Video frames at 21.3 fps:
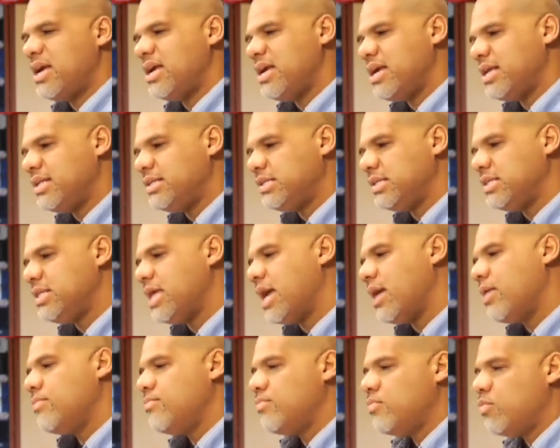it's in
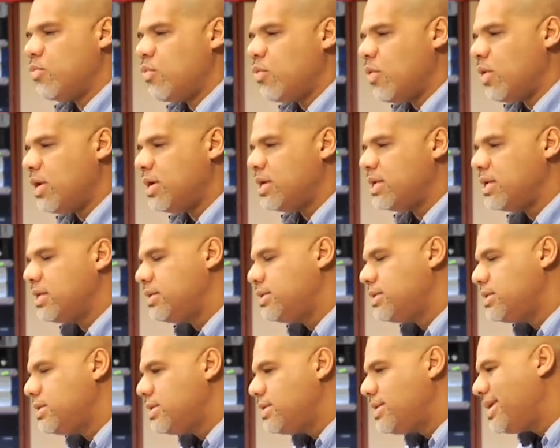that
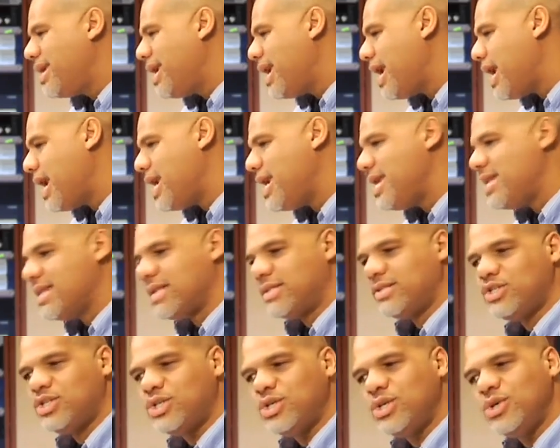1K to
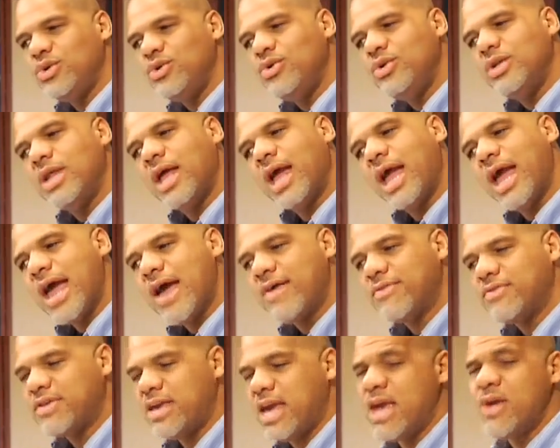
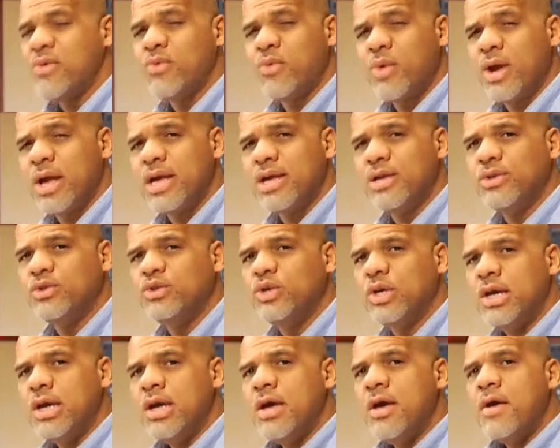2.5K range,
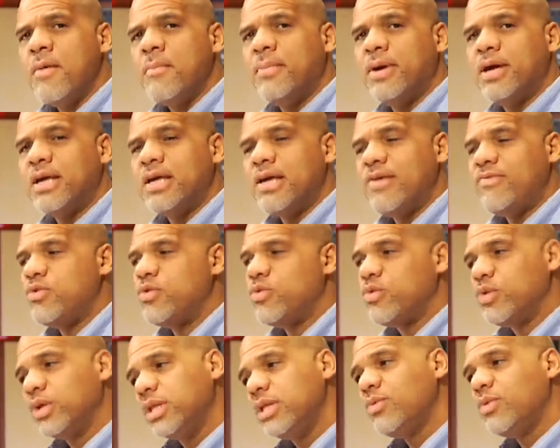but if you
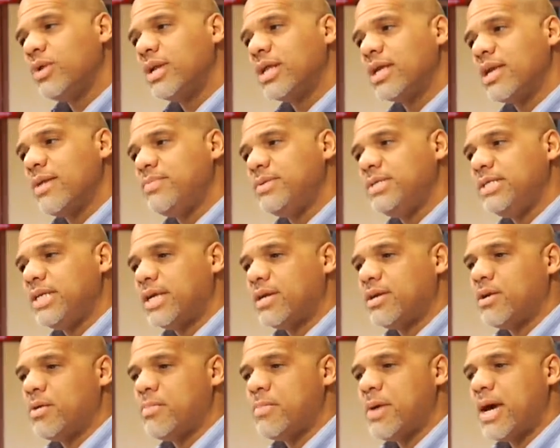really want to get
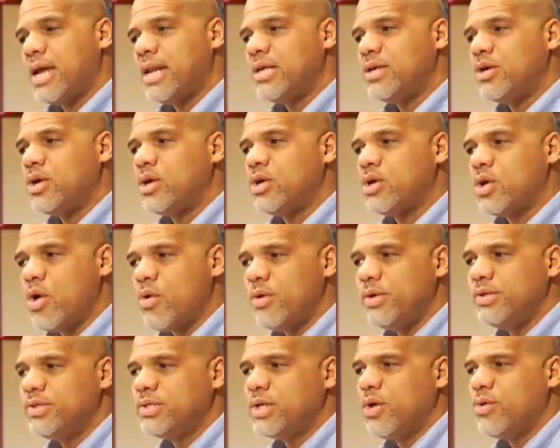particular about it, you can
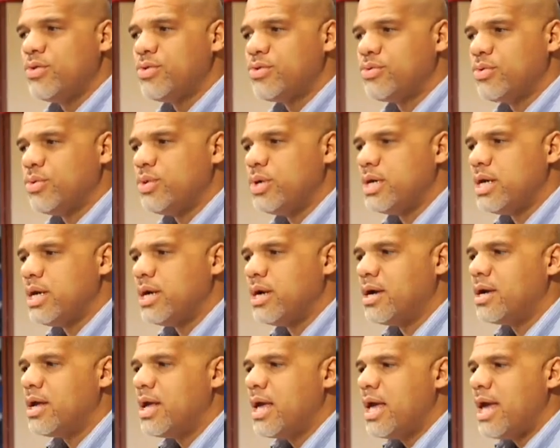always go through
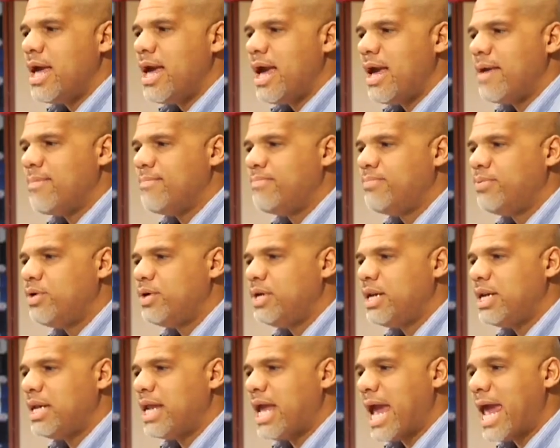here and put
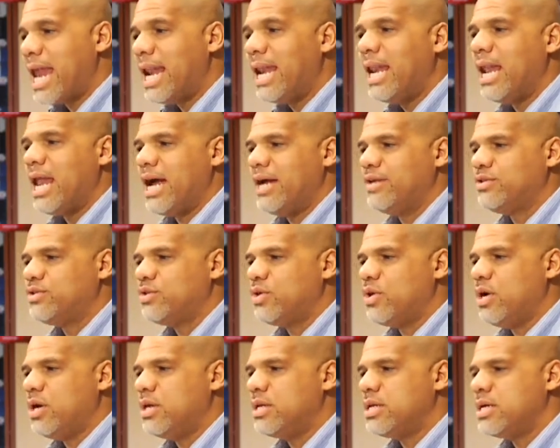an analyzer
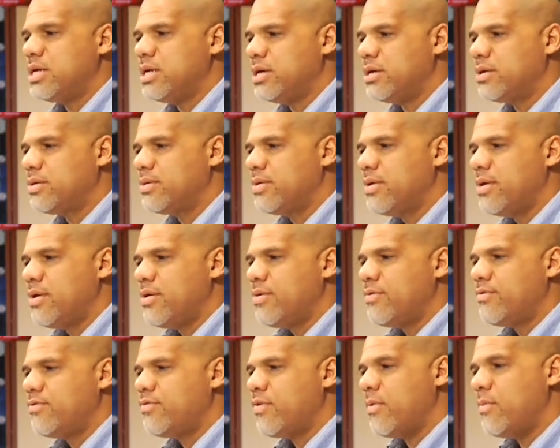on here
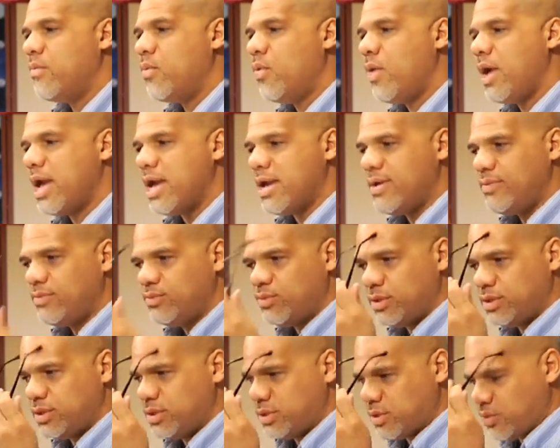from Waves,
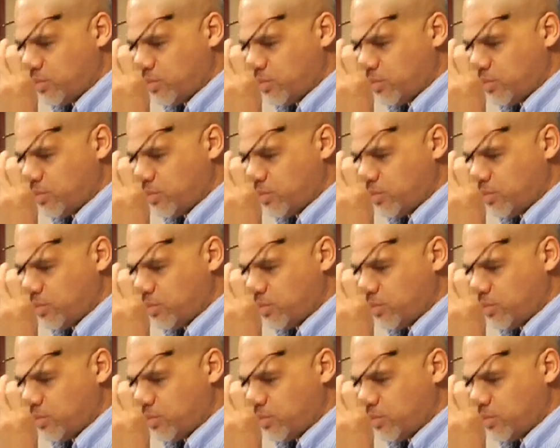which is a